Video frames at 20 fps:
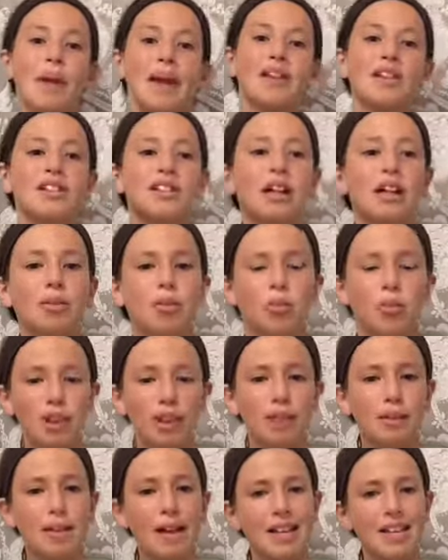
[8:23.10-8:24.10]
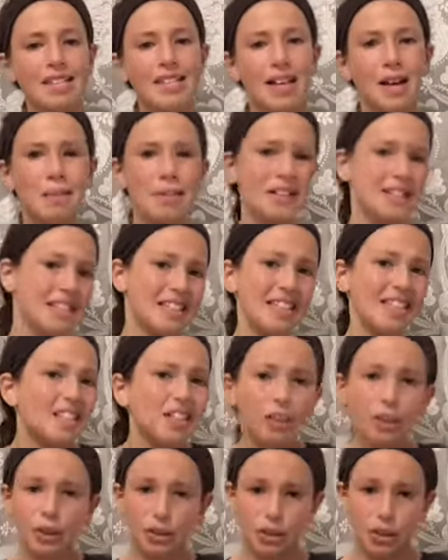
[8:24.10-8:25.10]
pages got really messed up. It
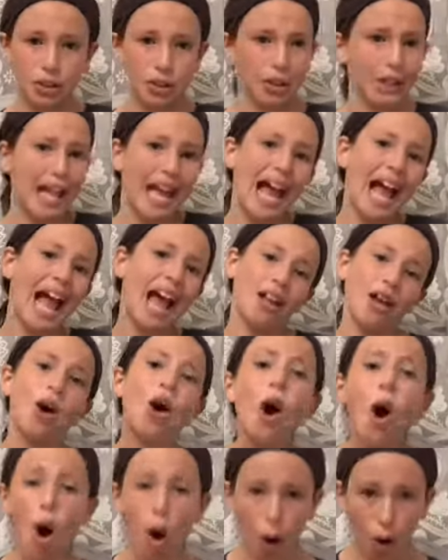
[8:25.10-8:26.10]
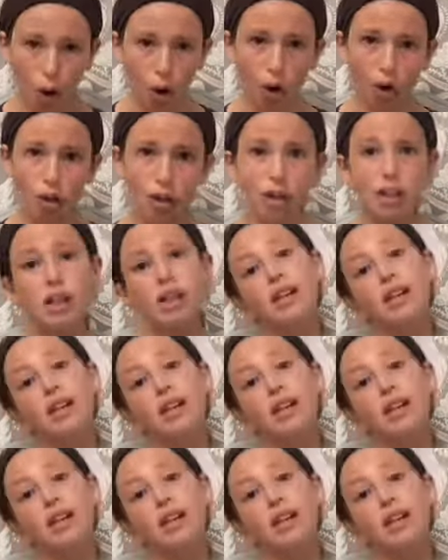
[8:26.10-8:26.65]
didn't look good at all.